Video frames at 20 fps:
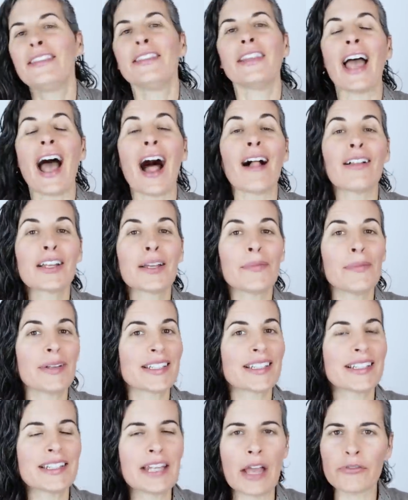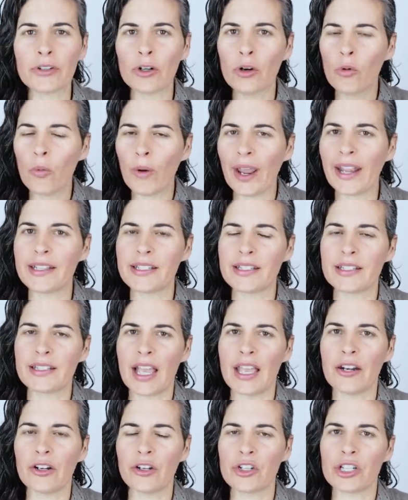The alchemist never wastes
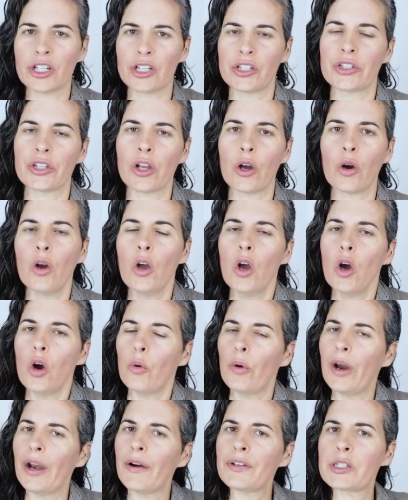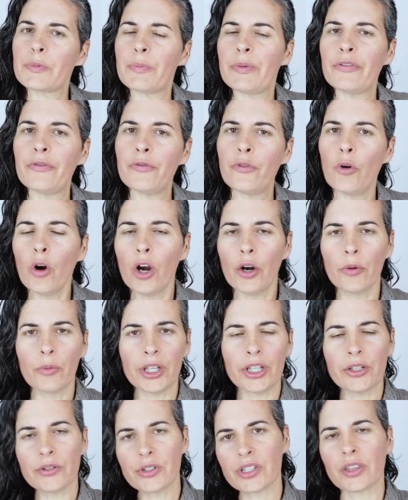energy. So, whereas before
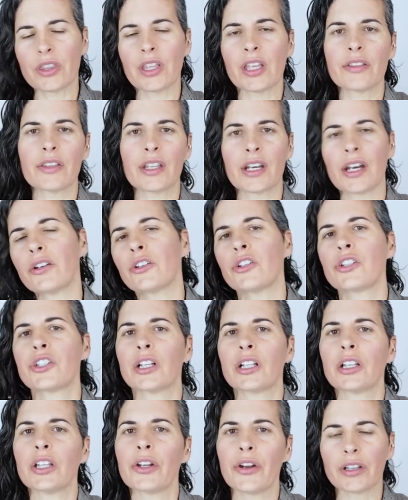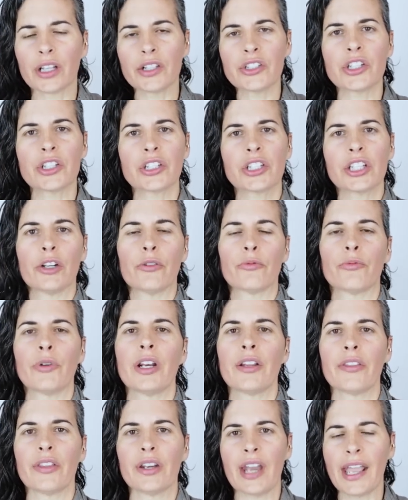we used to think that energy clearing, let's just get
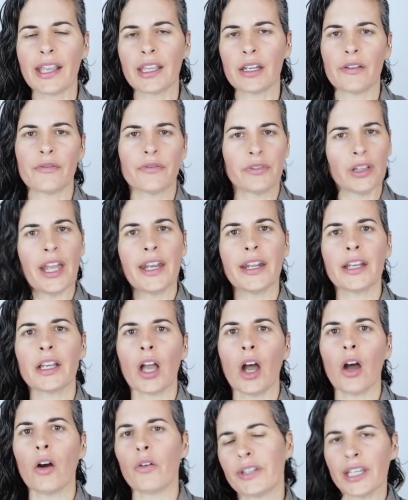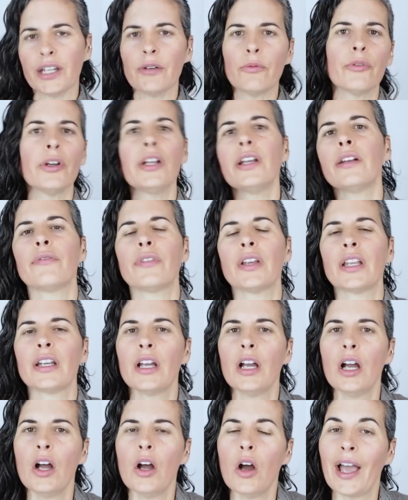rid of the negative, let it go, get rid of
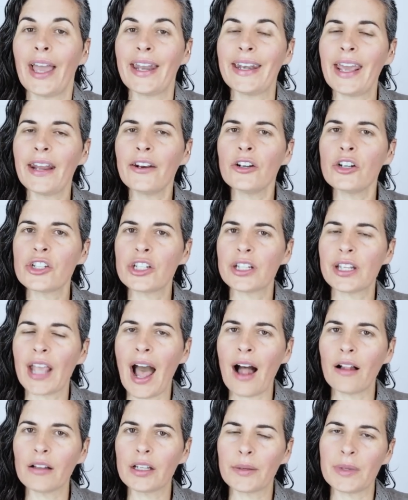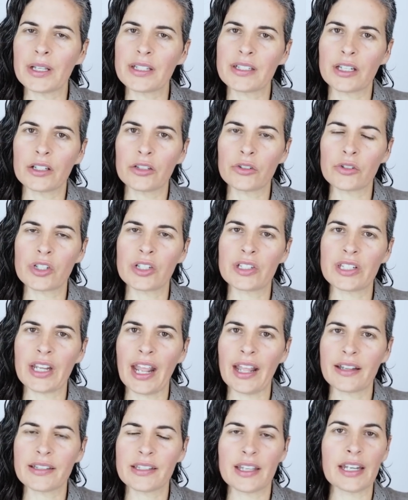it. An energy alchemist
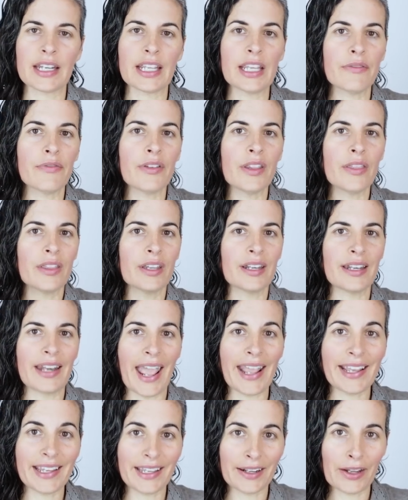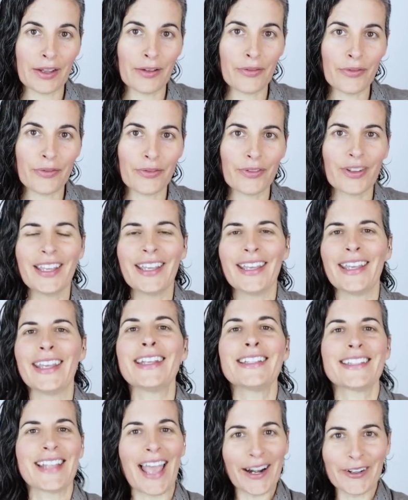understands that even the negative
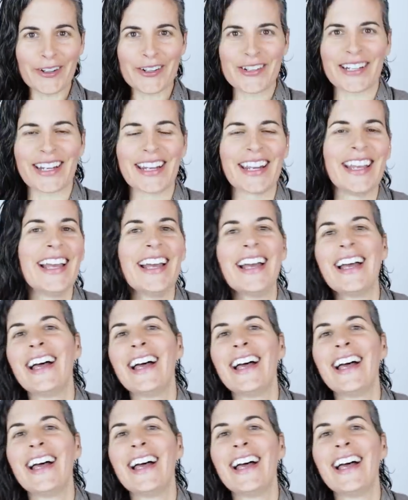is energy.